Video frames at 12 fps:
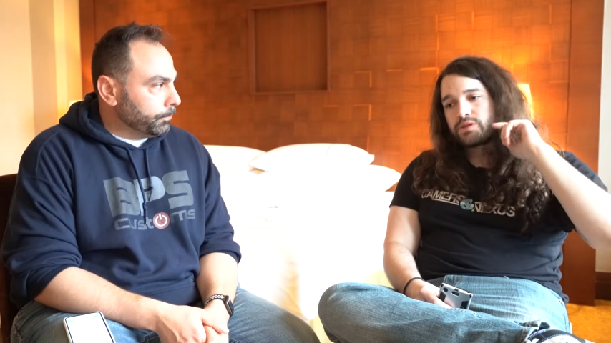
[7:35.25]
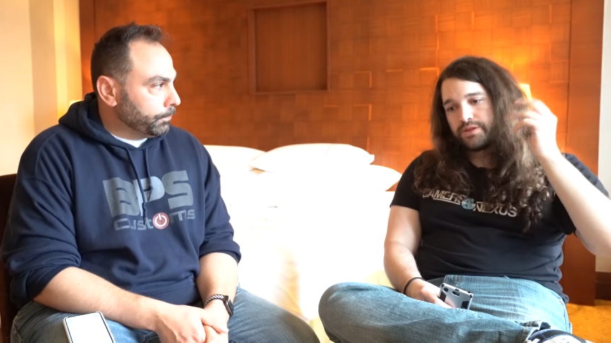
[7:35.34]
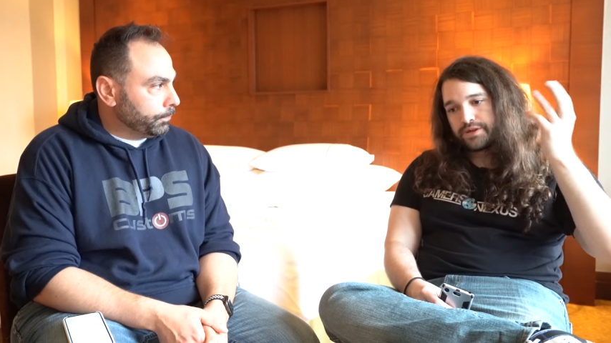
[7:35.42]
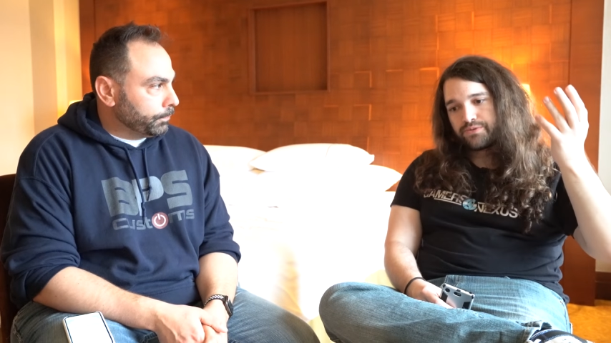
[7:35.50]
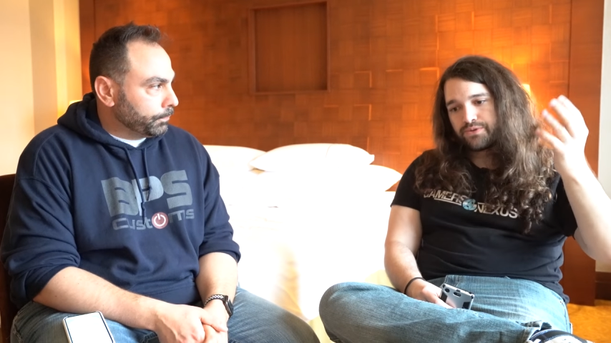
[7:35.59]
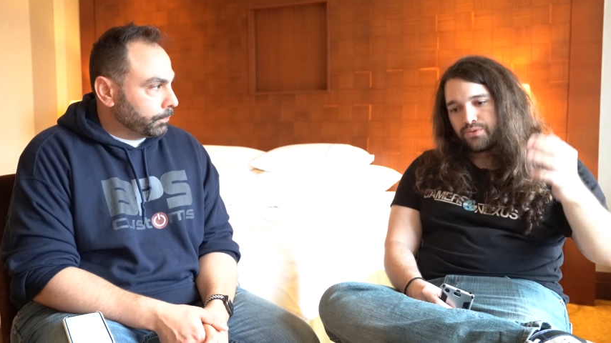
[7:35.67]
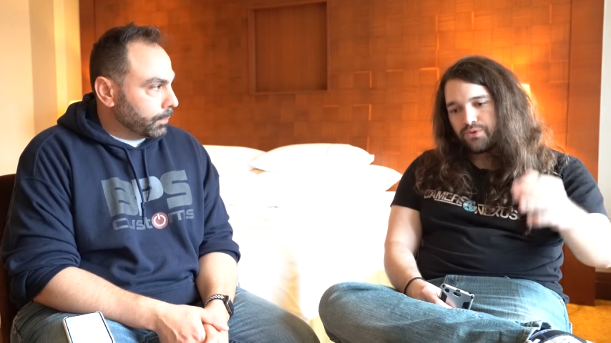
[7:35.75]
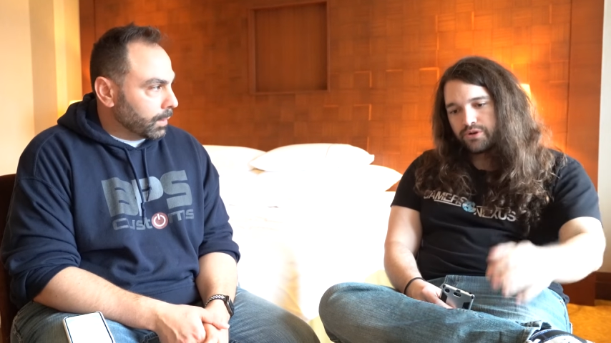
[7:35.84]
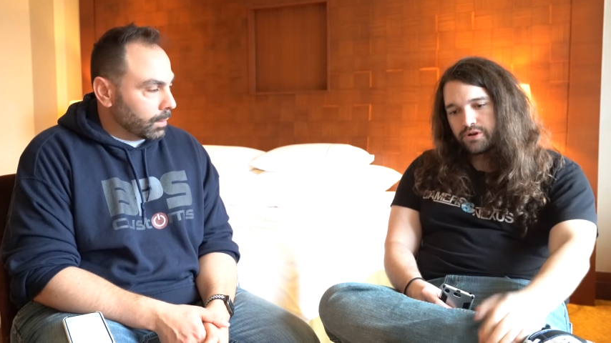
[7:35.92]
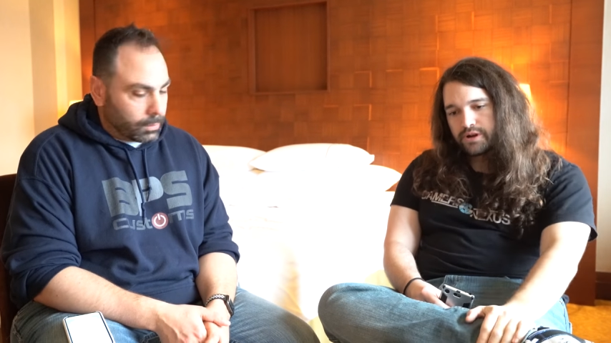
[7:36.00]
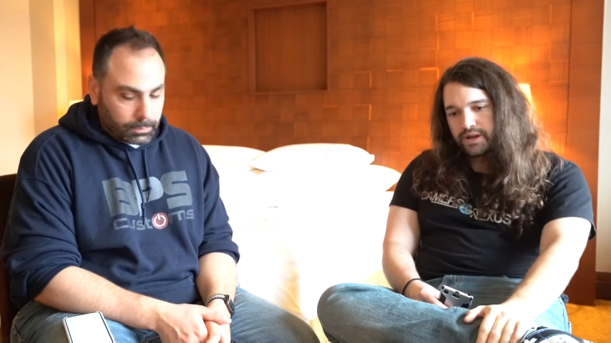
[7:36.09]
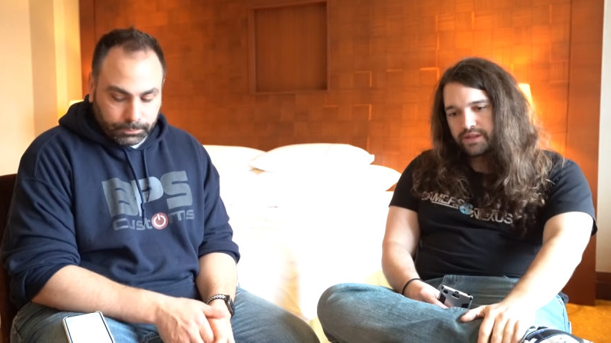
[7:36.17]
Speaker 1: liquid
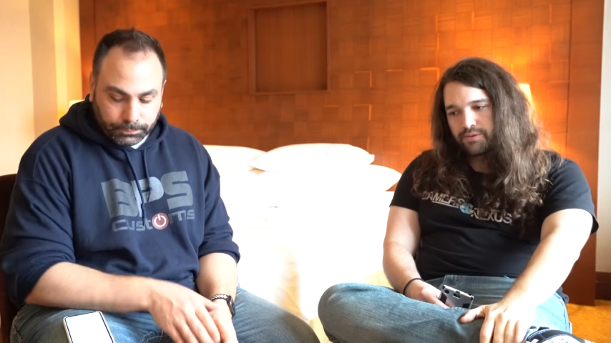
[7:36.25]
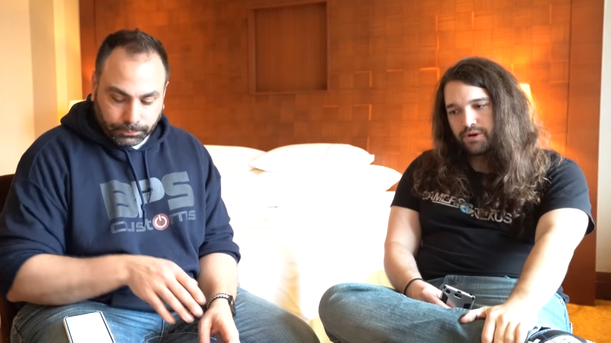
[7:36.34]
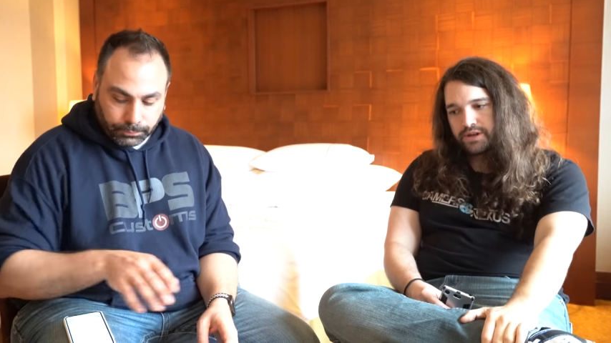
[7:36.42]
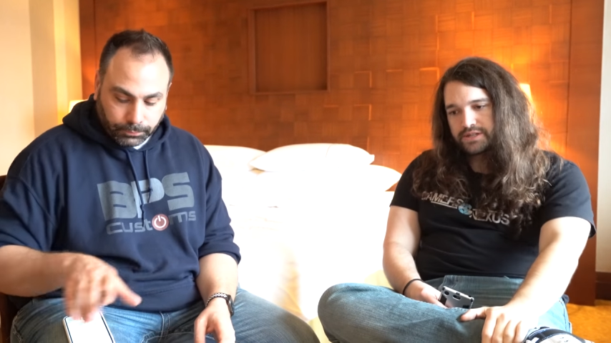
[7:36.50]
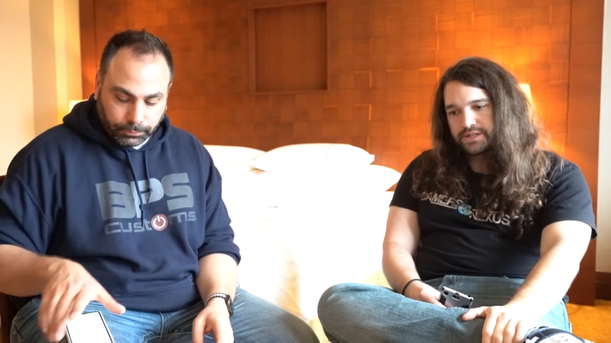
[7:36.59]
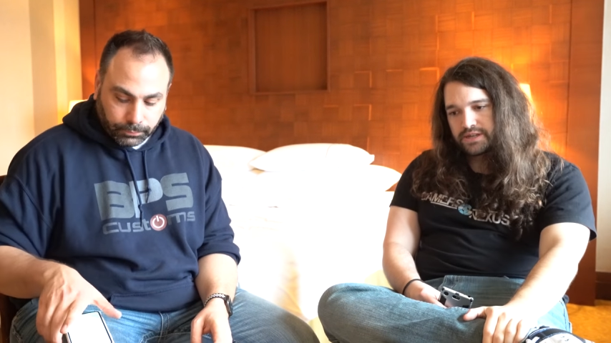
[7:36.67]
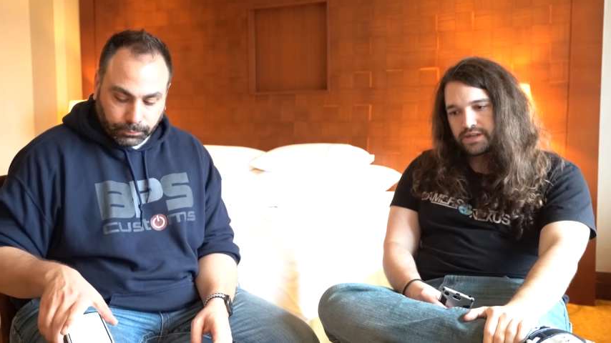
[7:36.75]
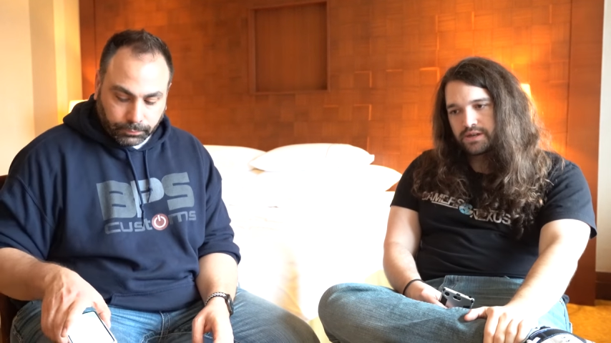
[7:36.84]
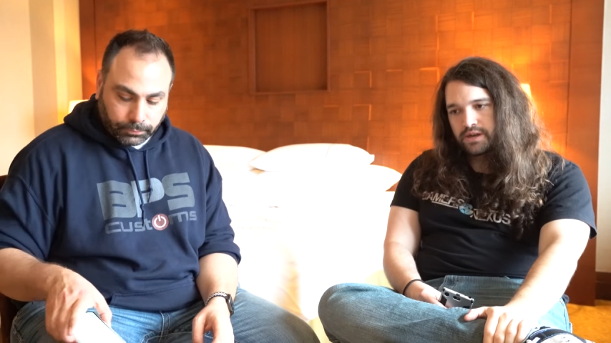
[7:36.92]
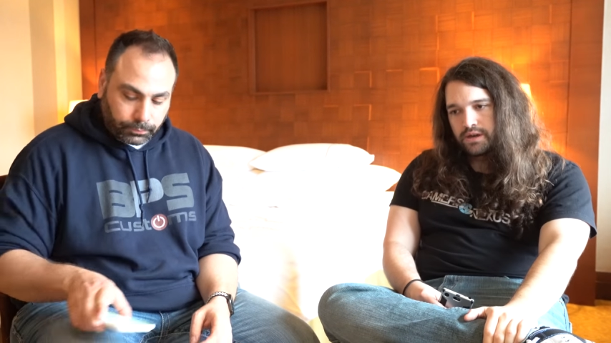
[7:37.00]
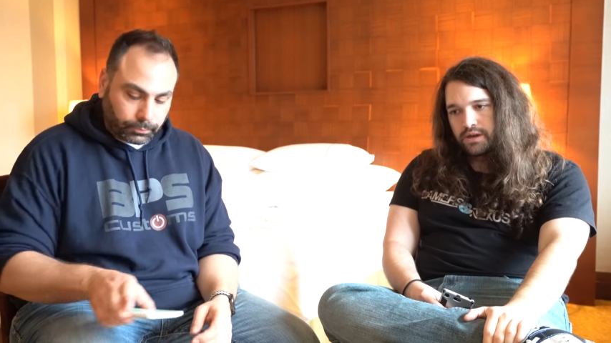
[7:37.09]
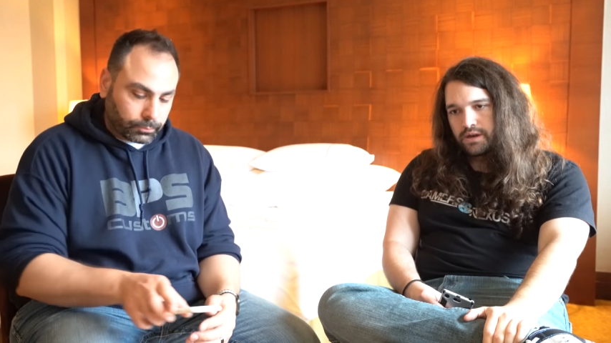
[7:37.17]
cooler, and they want to
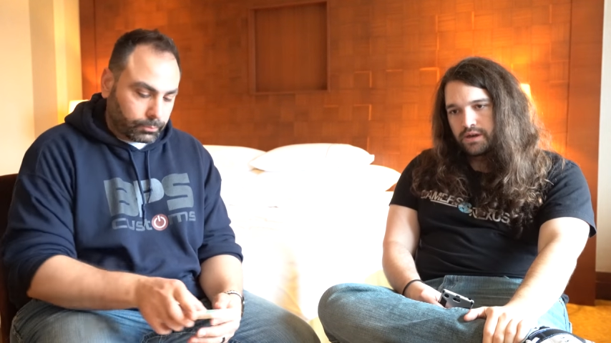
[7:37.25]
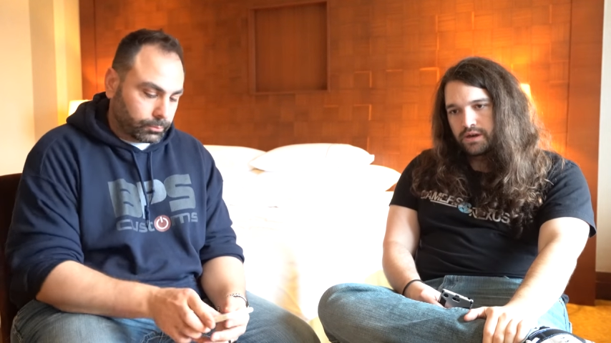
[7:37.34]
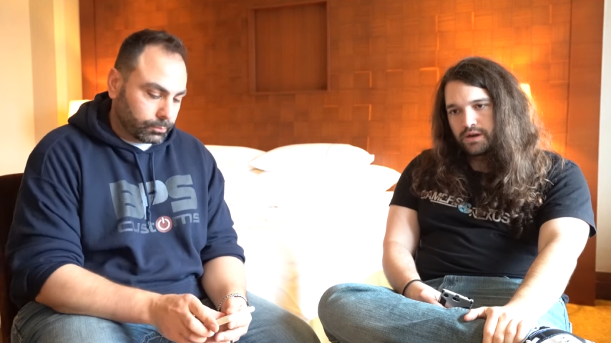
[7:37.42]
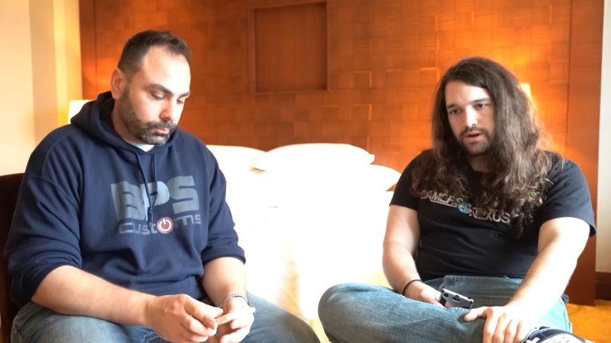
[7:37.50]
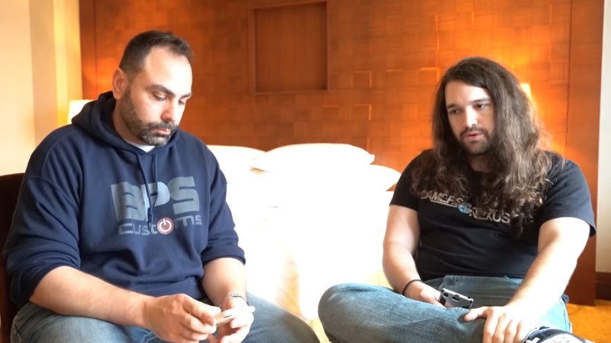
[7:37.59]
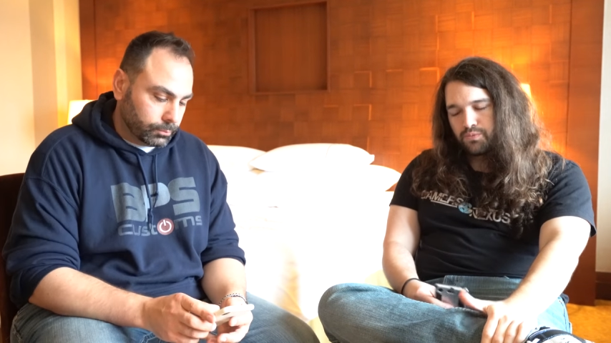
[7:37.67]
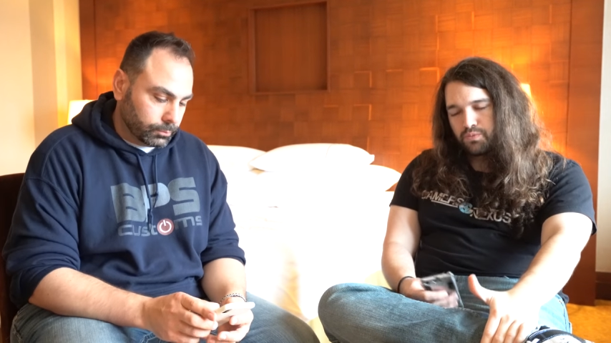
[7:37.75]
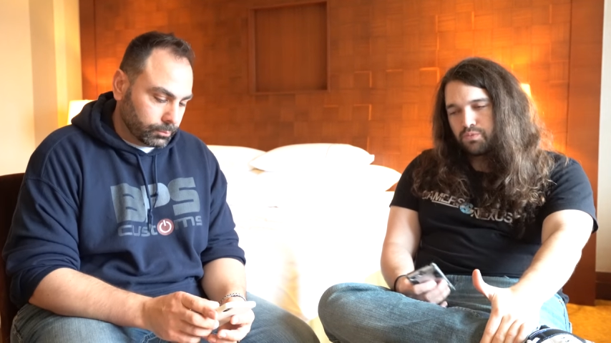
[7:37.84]
see uh,